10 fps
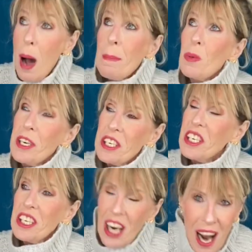But what
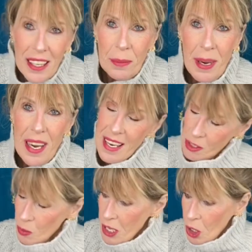shocked me is
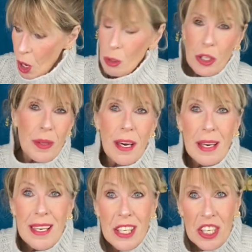when you go to their
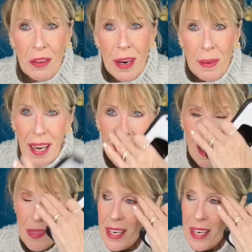Instagram account,